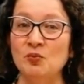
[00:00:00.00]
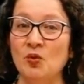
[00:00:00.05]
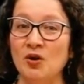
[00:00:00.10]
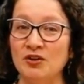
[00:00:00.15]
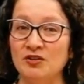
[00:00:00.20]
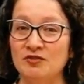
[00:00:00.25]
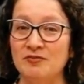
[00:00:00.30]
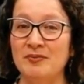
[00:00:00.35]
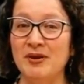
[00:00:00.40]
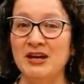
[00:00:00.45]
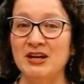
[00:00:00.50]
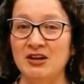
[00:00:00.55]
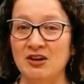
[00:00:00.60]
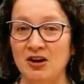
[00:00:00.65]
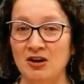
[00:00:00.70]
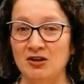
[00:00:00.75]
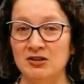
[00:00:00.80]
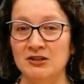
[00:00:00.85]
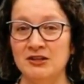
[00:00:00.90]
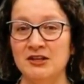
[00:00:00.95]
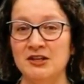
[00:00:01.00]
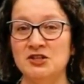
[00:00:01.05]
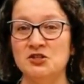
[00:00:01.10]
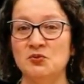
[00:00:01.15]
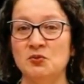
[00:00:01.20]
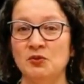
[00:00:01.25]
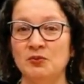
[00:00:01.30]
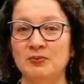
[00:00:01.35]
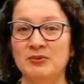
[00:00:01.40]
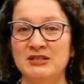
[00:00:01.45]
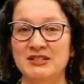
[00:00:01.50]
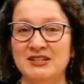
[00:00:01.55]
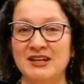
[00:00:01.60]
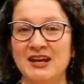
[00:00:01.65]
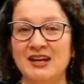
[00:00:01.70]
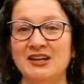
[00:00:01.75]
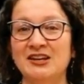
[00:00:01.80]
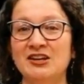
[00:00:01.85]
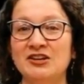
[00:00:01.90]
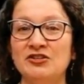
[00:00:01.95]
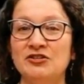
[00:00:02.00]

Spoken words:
one of my colleagues will be taking